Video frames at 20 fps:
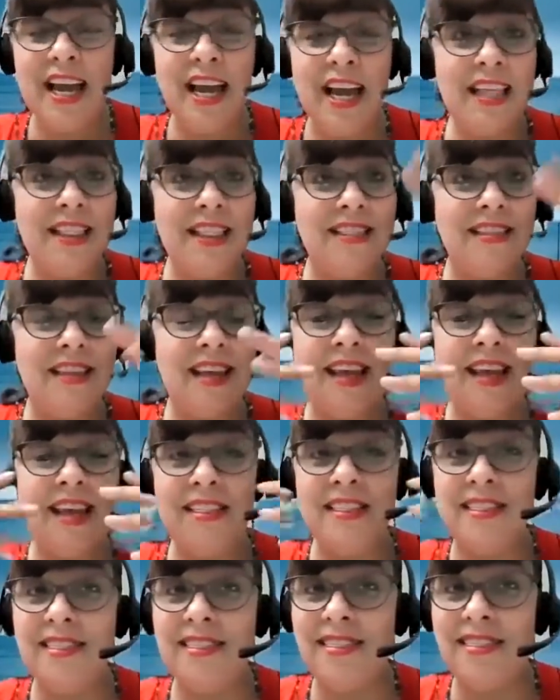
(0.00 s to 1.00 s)

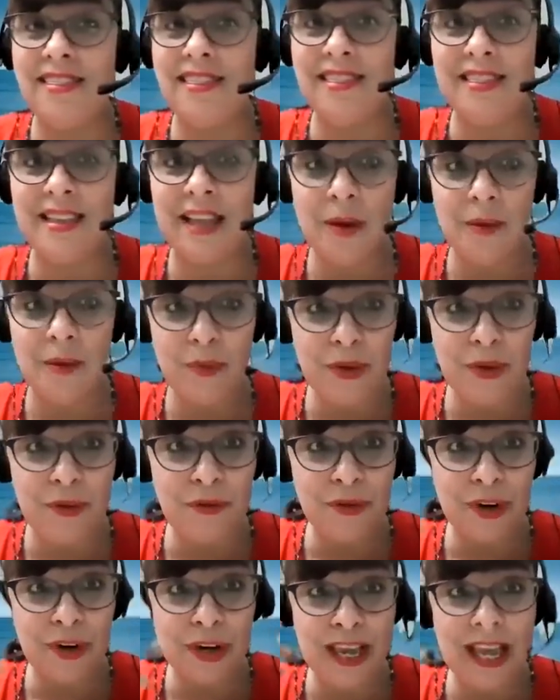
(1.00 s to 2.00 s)
and that we
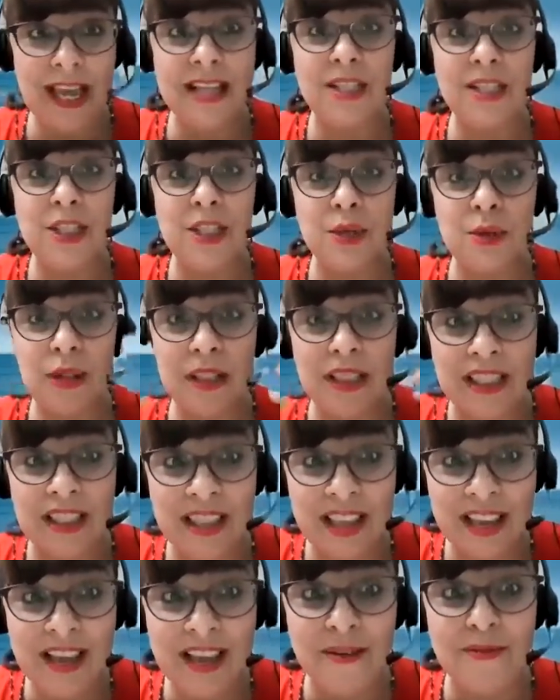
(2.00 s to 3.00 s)
forget
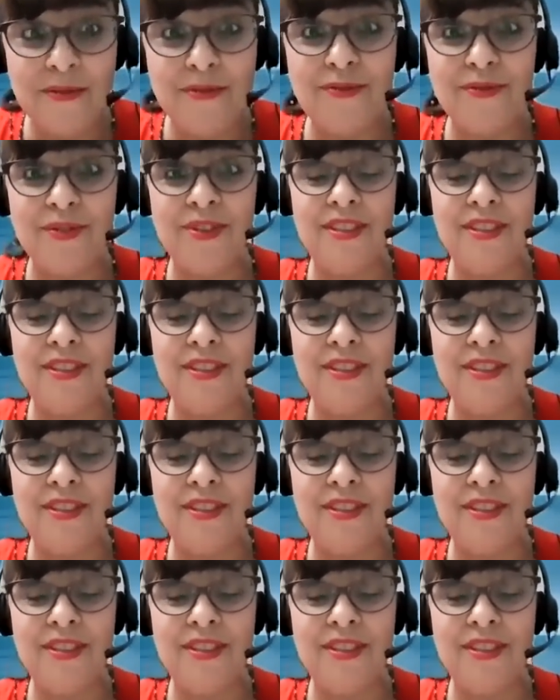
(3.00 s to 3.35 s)
to live